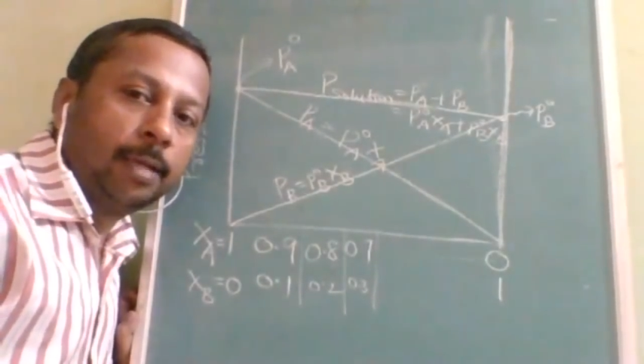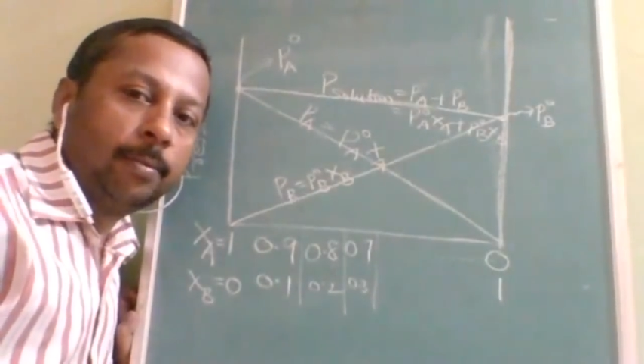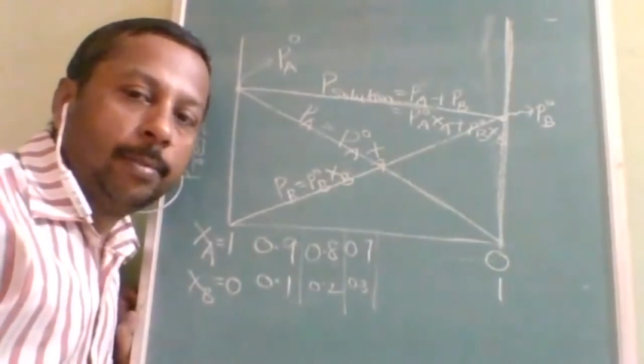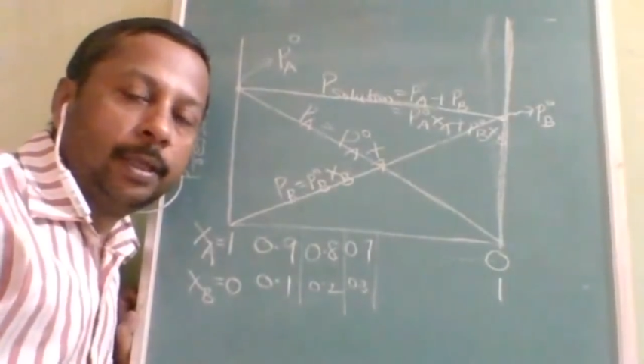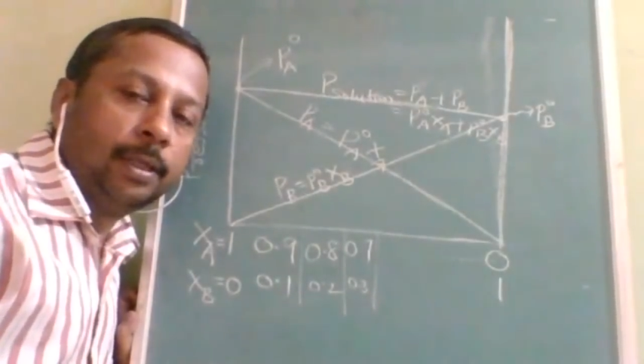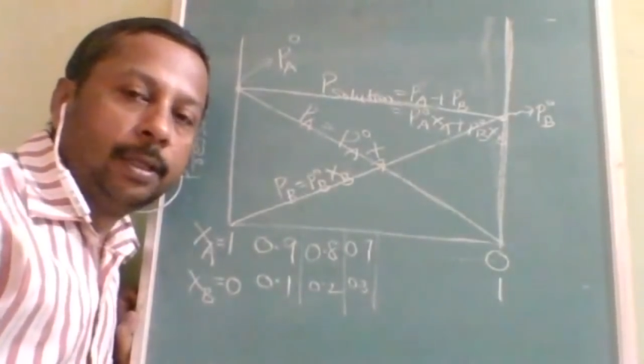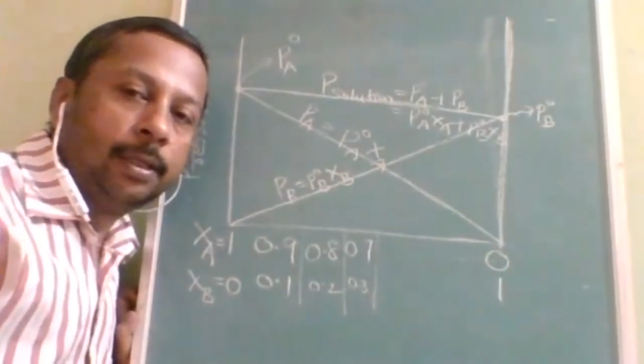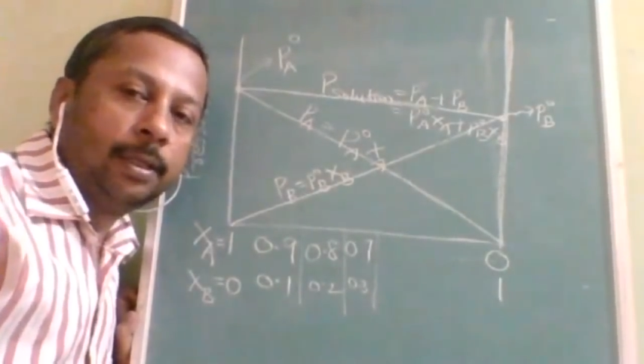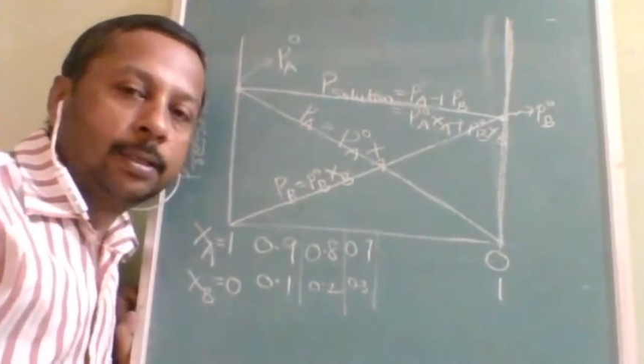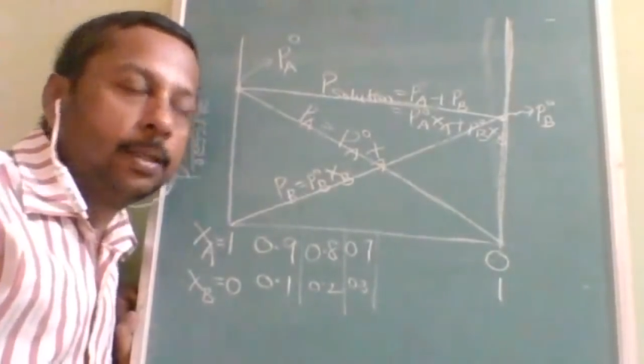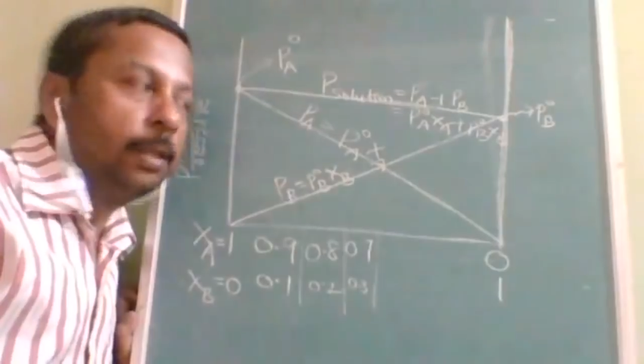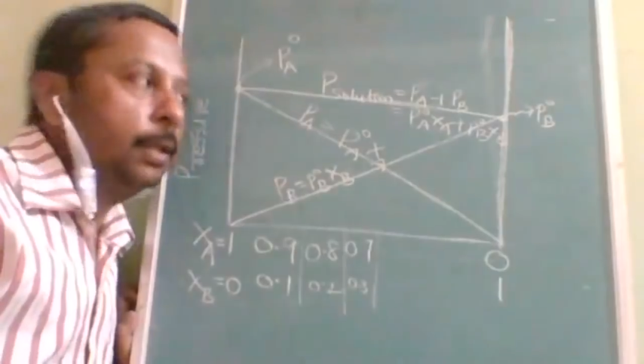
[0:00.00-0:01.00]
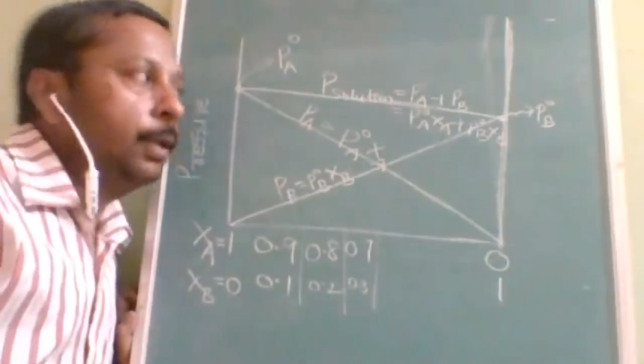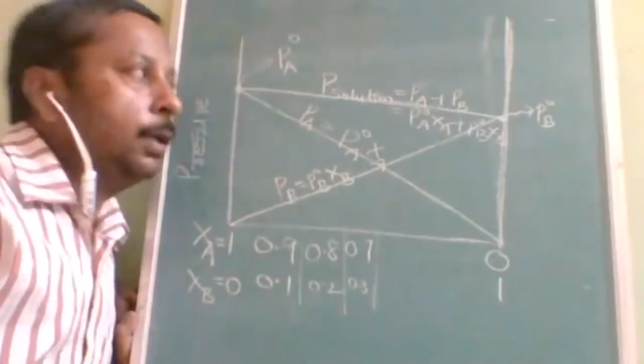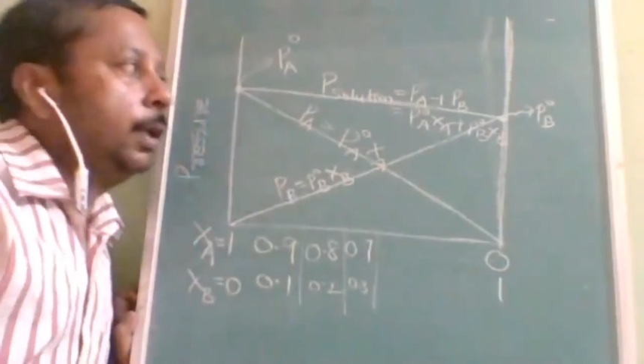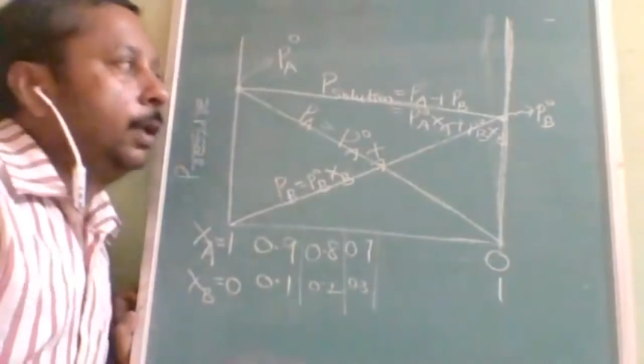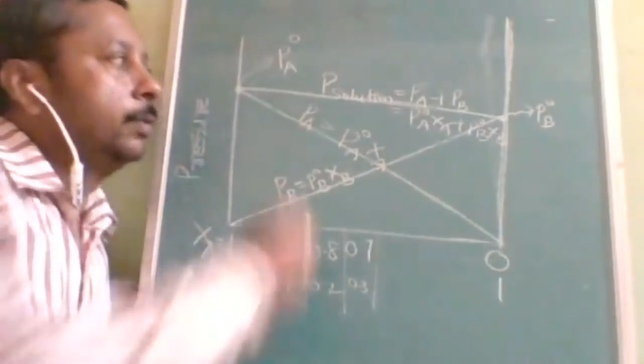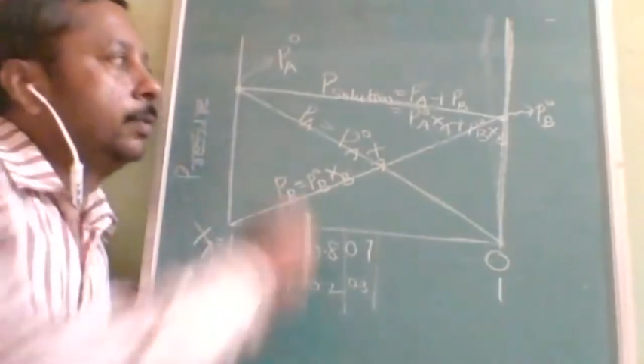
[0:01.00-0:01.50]
B is
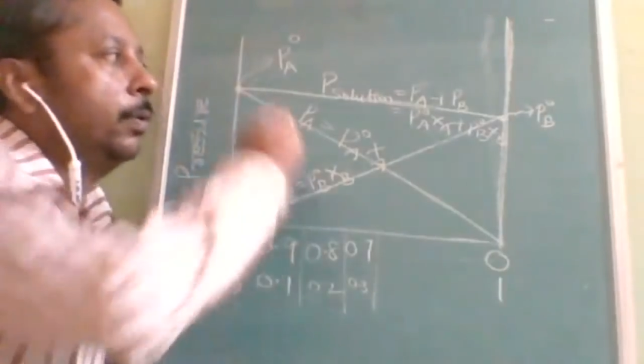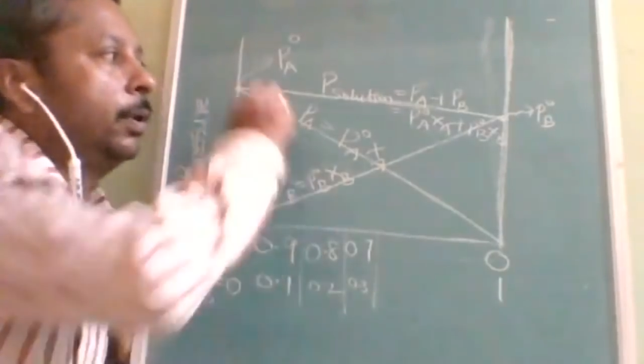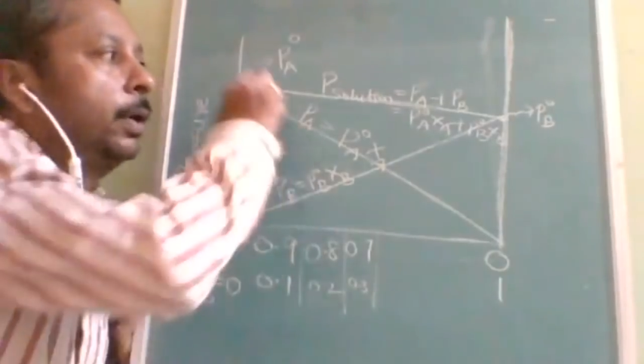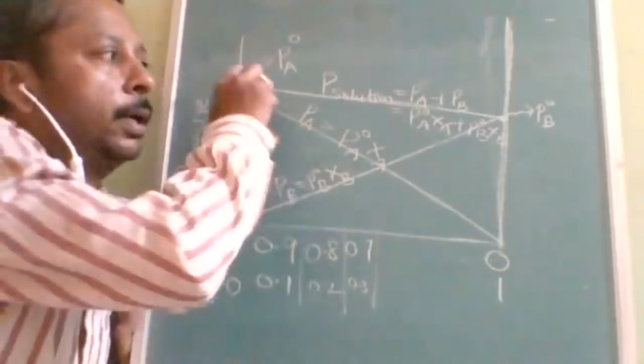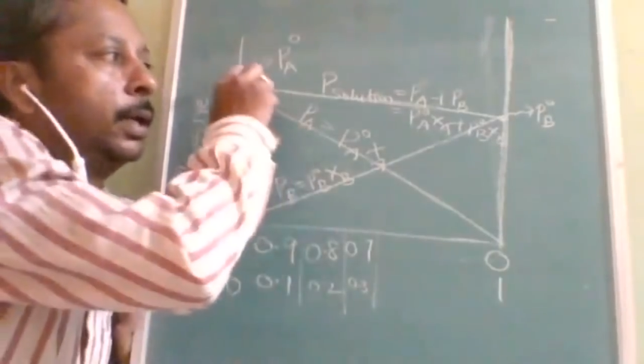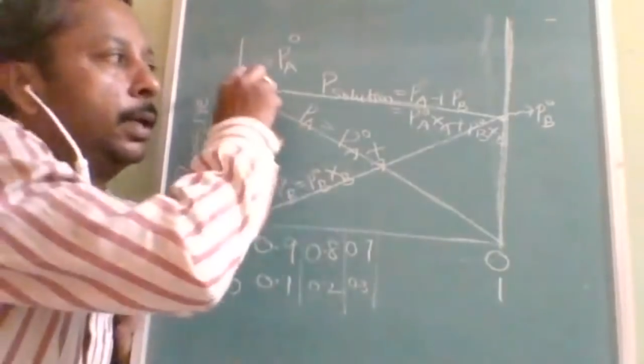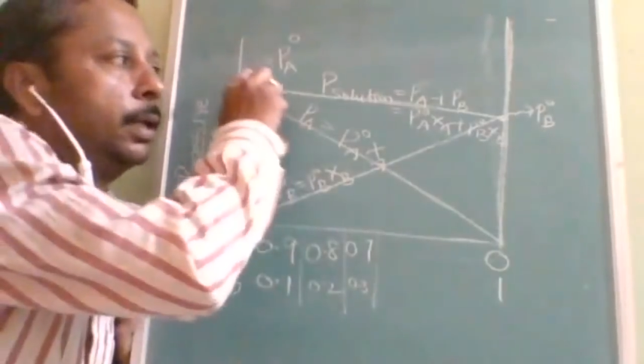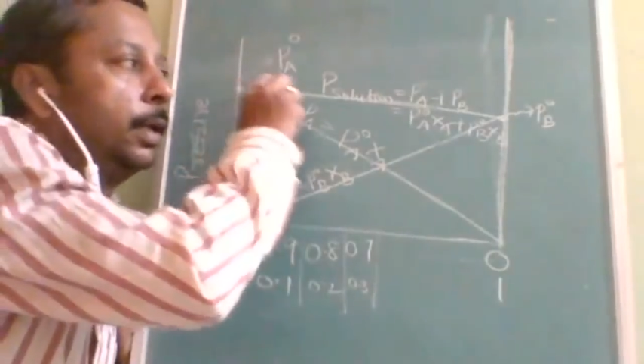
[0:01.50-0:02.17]
less volatile.